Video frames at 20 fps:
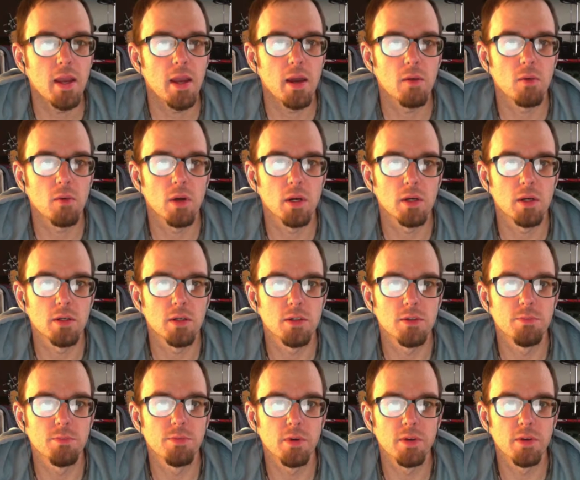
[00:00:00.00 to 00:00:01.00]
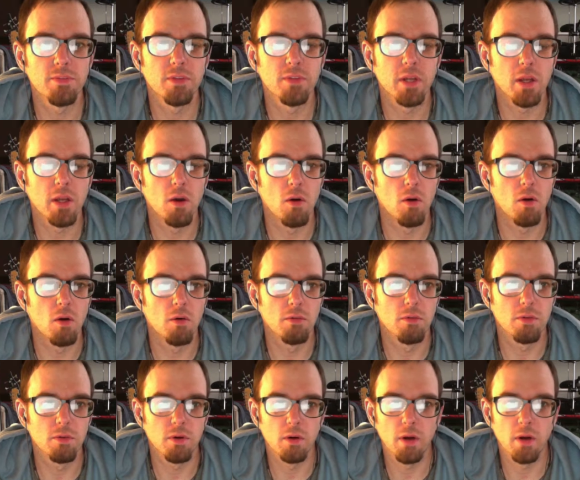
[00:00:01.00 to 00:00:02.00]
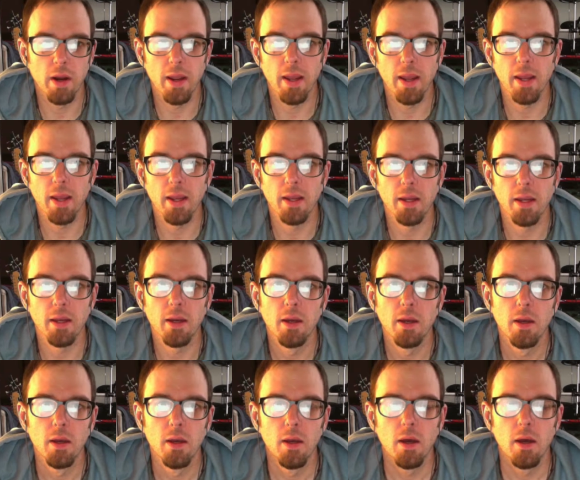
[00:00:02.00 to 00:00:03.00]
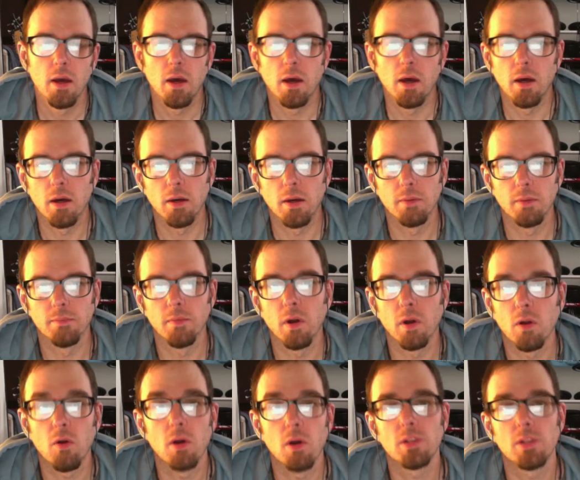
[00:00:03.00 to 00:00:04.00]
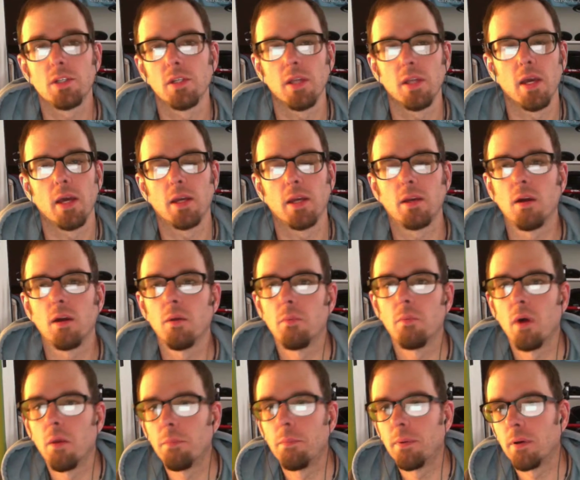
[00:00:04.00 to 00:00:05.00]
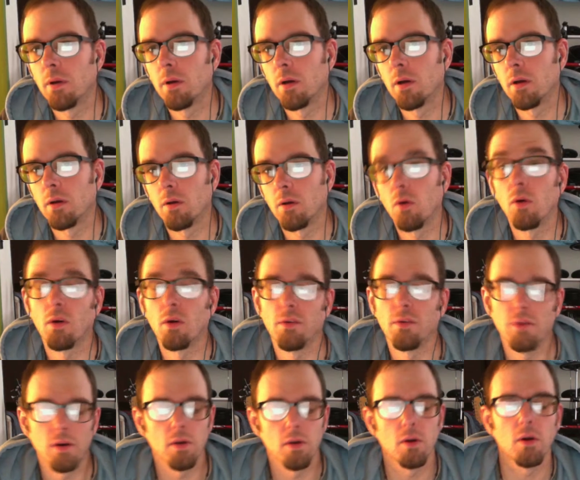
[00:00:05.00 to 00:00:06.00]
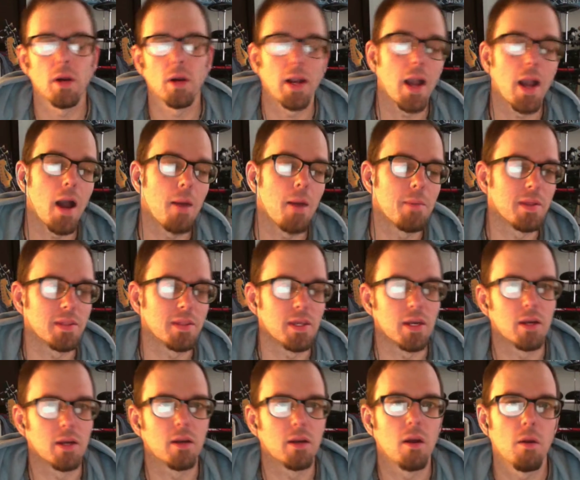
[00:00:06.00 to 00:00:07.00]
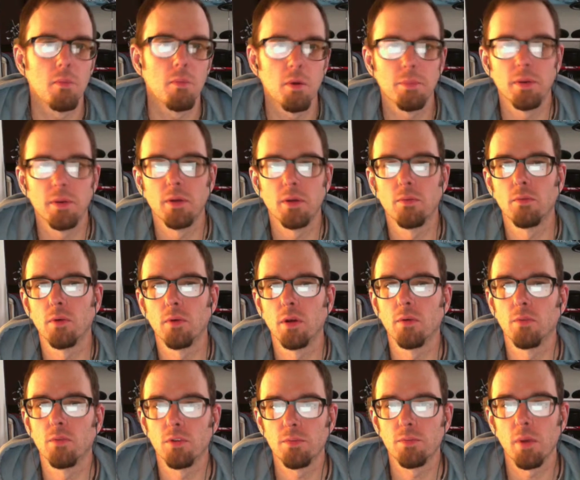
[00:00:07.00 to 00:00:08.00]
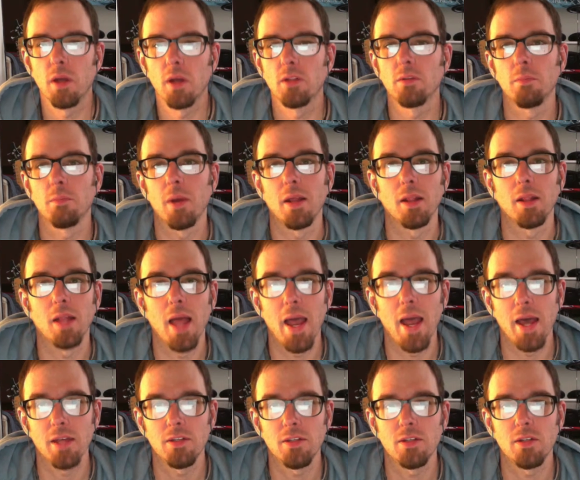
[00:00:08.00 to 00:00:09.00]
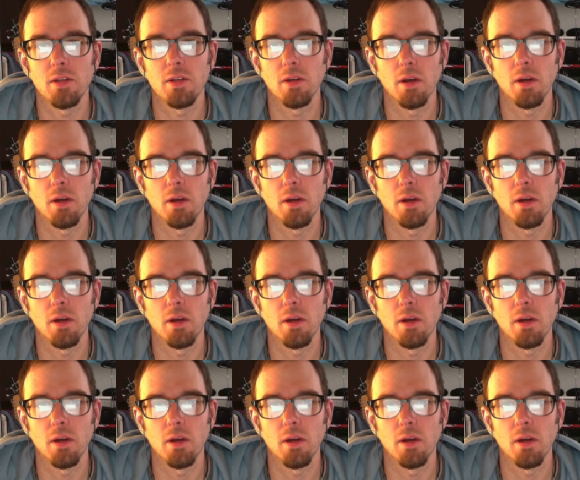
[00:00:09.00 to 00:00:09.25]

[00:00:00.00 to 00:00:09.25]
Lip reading: I want to briefly go over a question that had come up, or a comment that had come up in response to my last